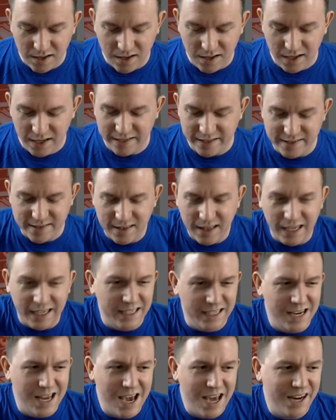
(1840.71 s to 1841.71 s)
It's like
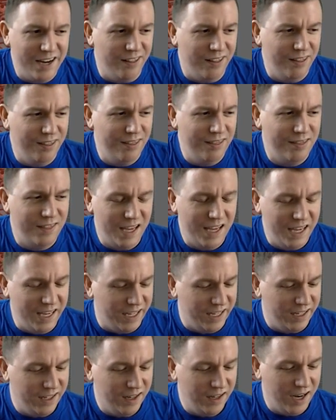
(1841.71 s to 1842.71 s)
not a
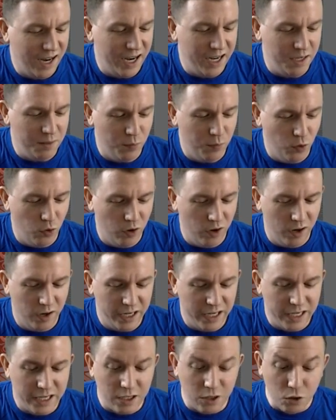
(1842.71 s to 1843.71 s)
thing anymore.
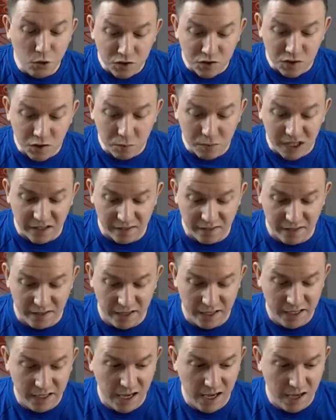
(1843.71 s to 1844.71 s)
It used to be a
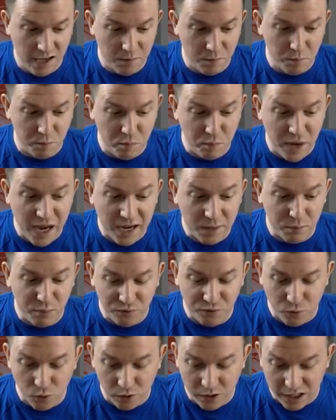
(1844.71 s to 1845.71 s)
thing back
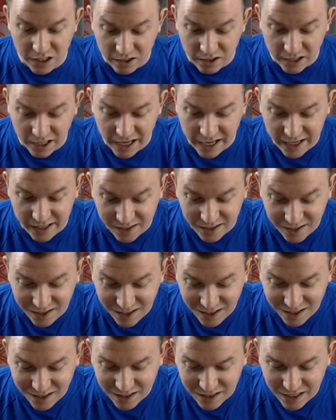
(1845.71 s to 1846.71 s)
before the internet.
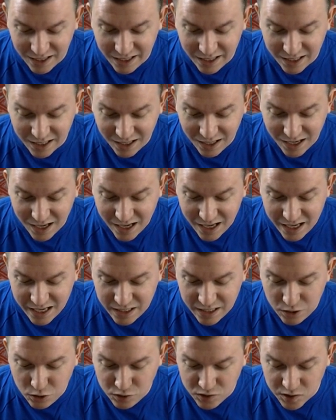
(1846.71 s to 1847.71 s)
Like it
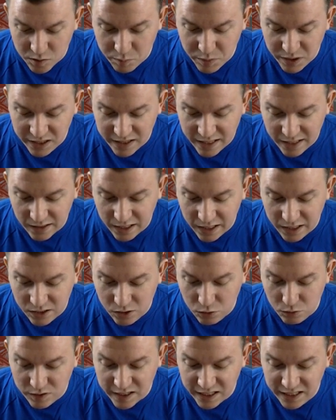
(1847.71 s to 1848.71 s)
used to be that like
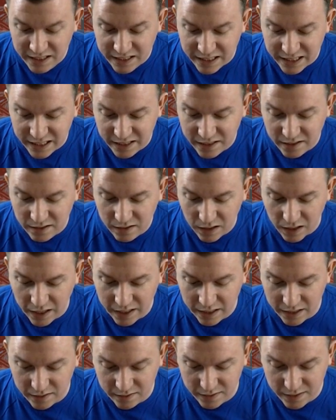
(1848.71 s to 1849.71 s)
you did need
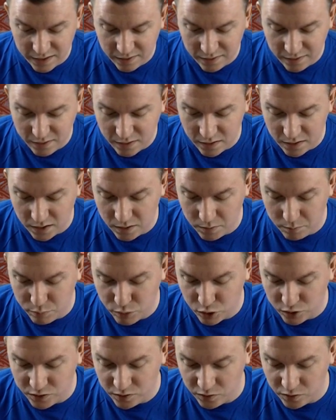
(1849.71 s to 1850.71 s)
like the
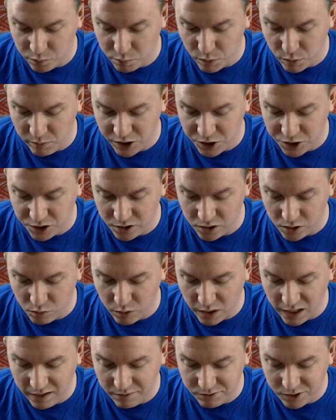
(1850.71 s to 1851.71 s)
person's permission or
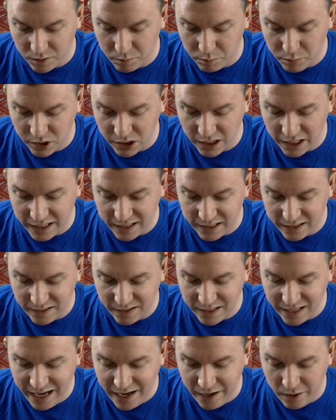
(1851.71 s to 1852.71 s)
whatever, but like
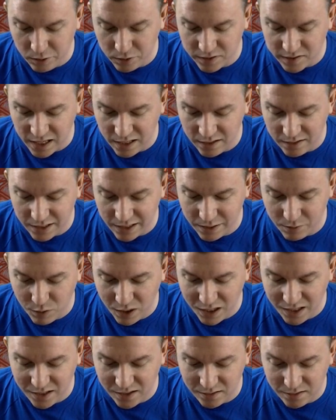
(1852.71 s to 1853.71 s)
now it's kind of like,
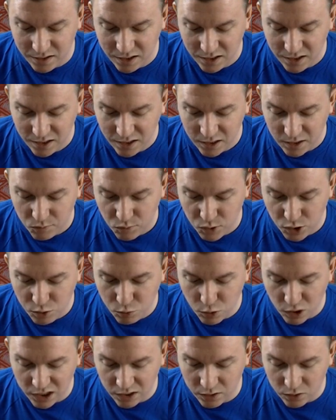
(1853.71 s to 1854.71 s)
well, what are you
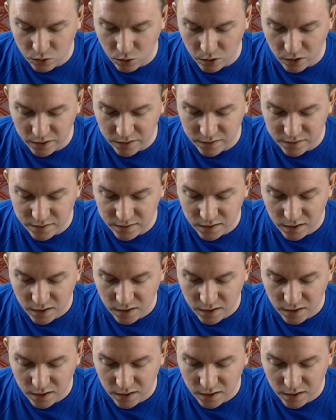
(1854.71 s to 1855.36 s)
working towards?